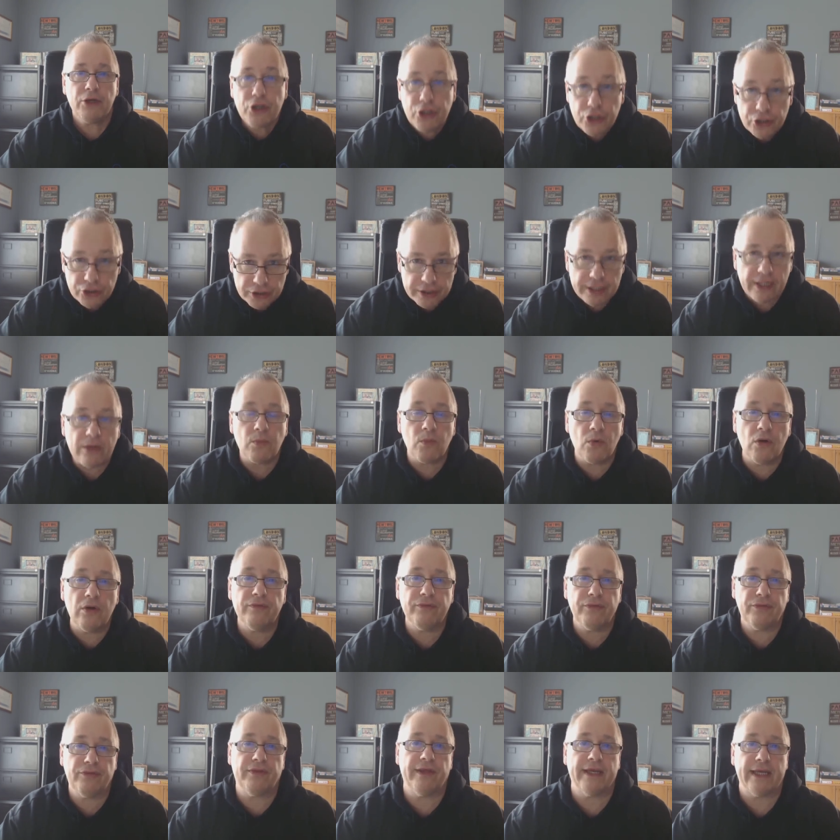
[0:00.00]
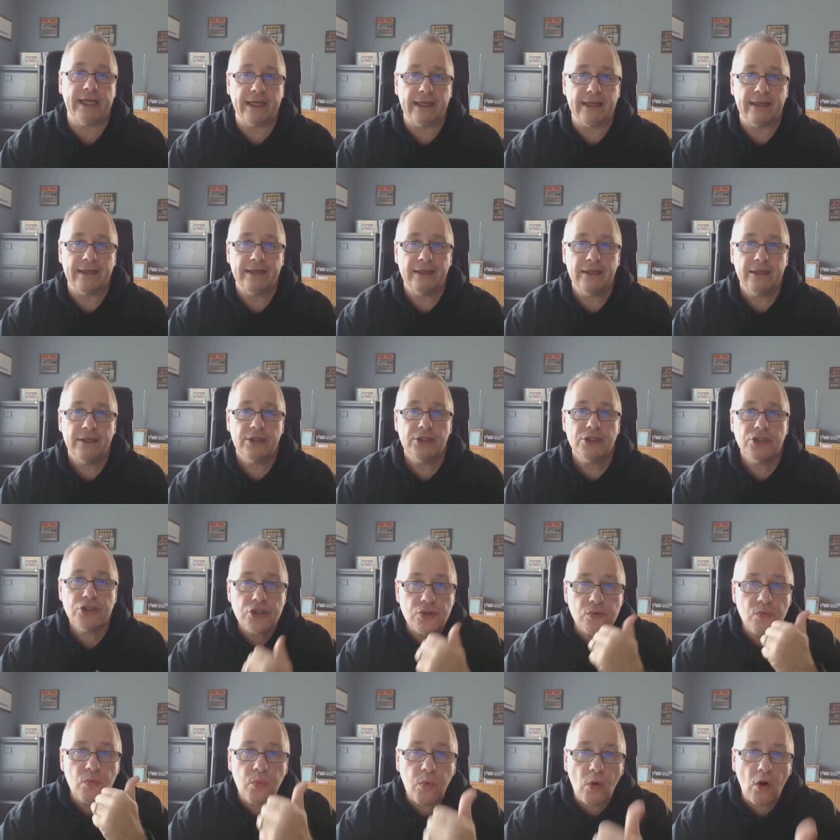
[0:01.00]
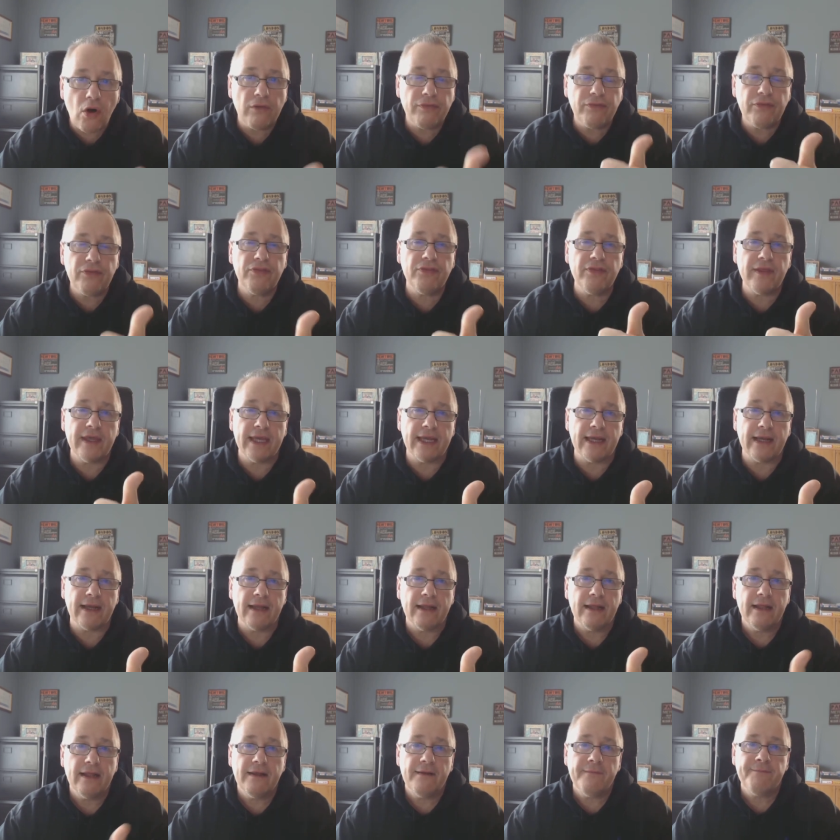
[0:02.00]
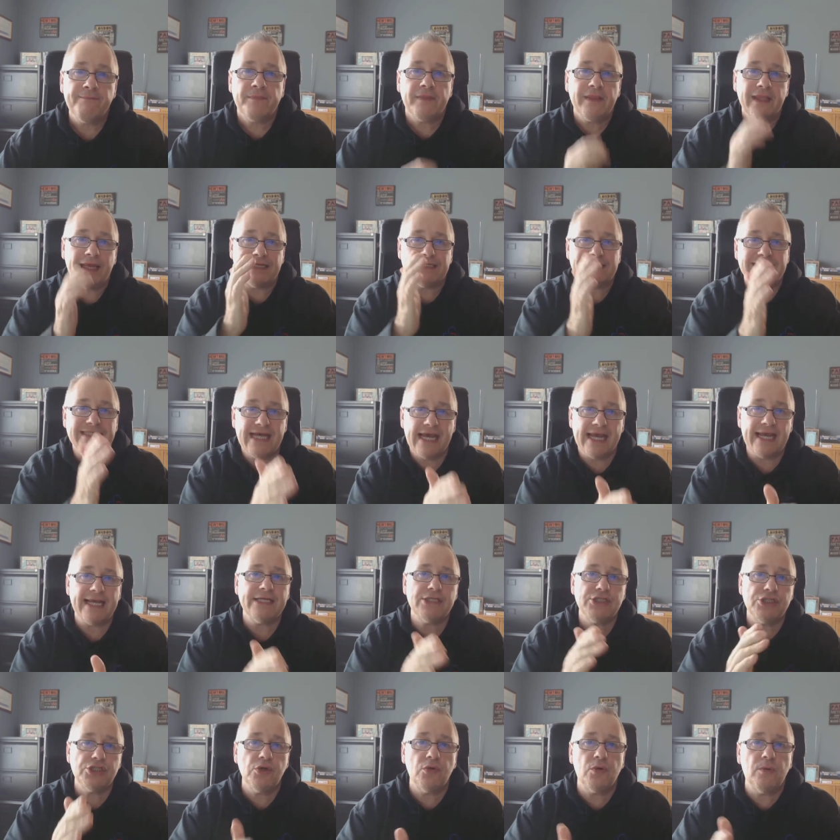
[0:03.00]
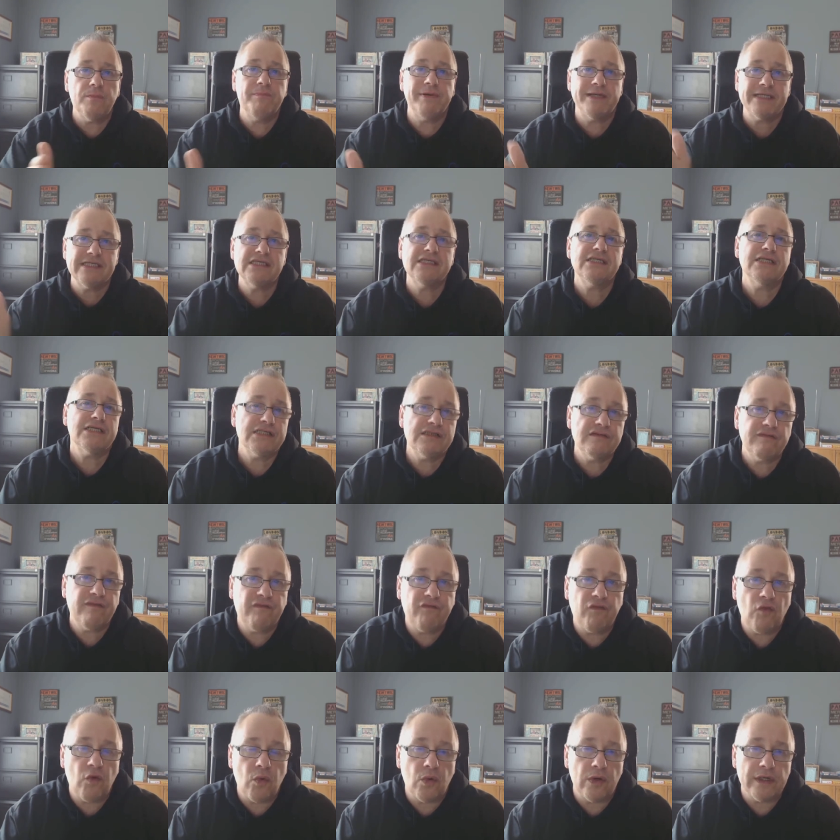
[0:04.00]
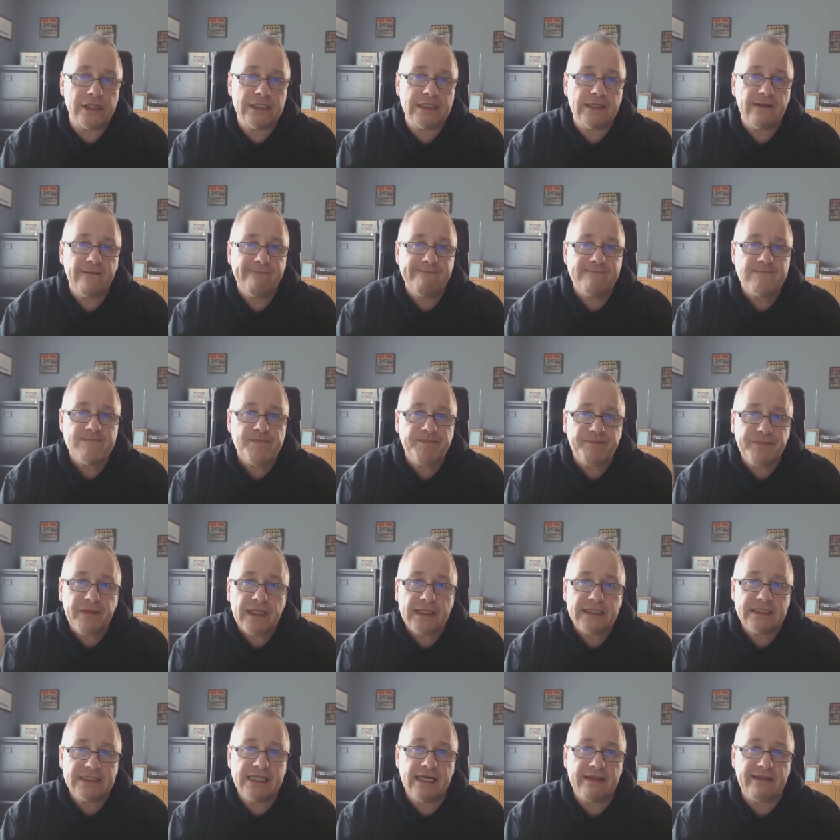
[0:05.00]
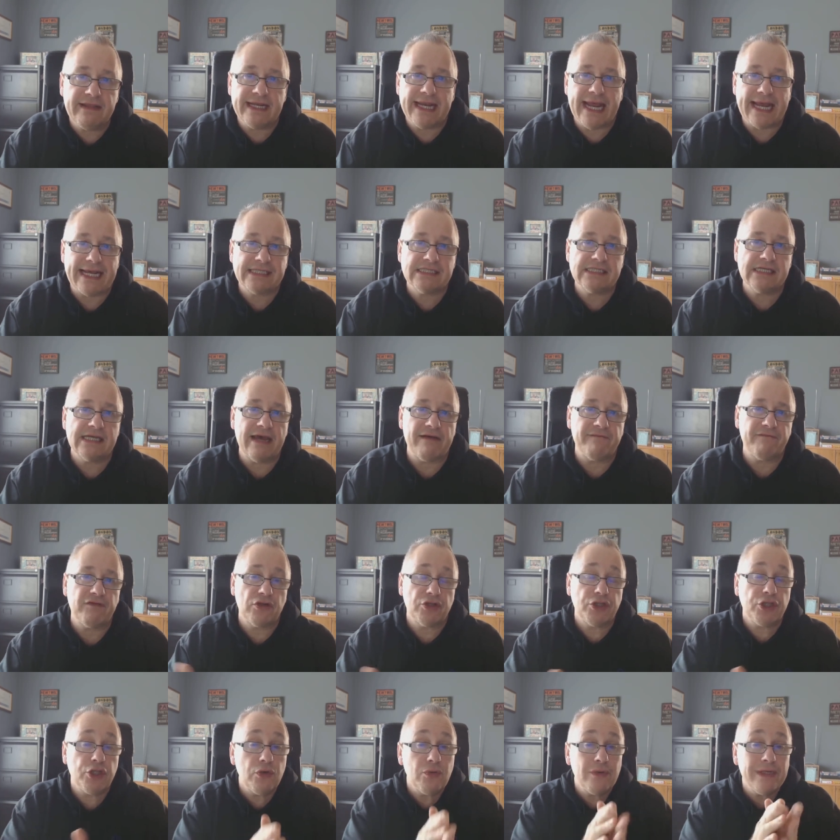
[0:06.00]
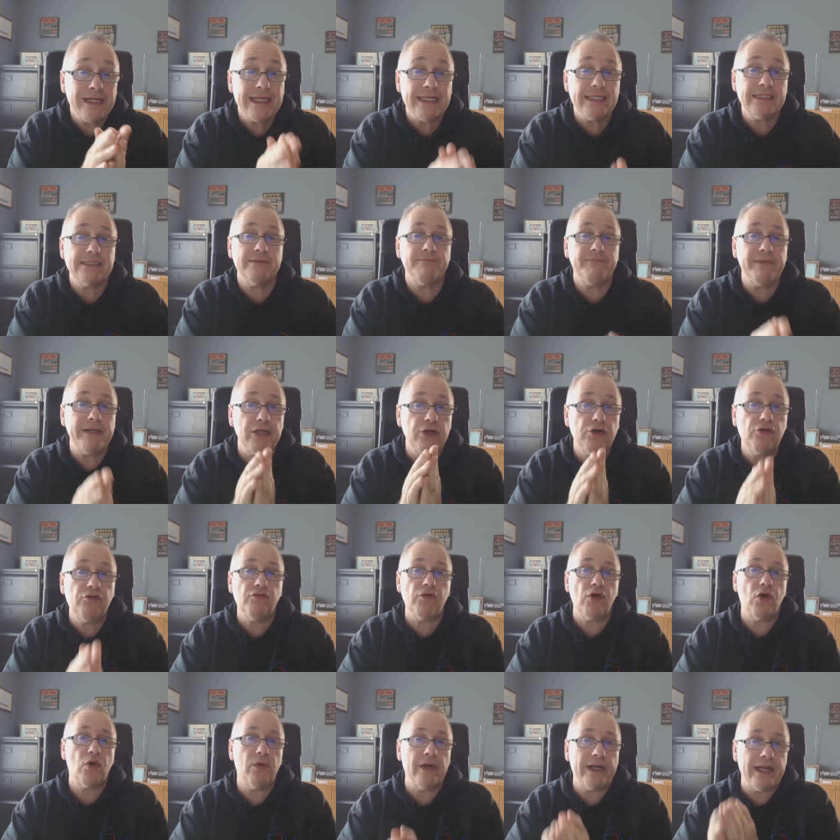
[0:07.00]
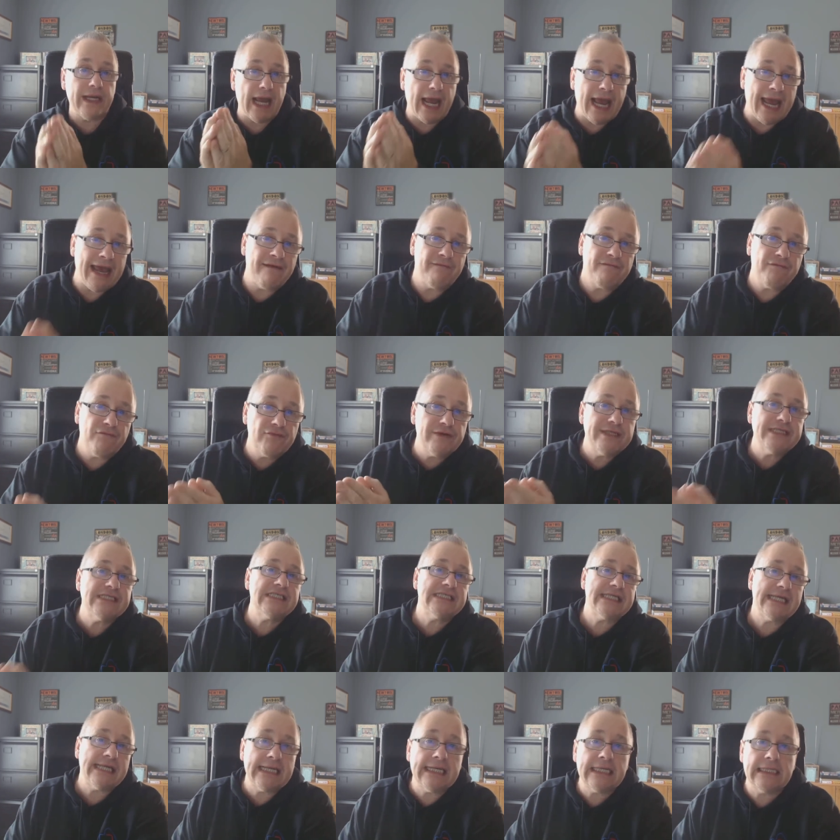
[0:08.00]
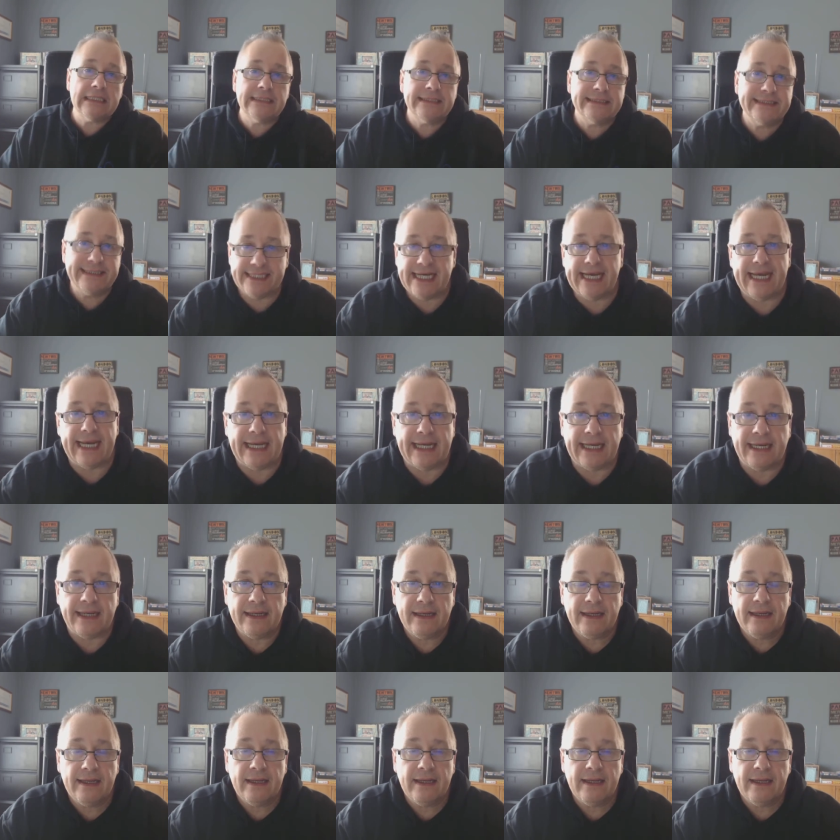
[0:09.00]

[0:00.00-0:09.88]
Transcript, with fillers: Good at one thing. Do one thing that takes your business forward to the next level. You need to be growing every single day.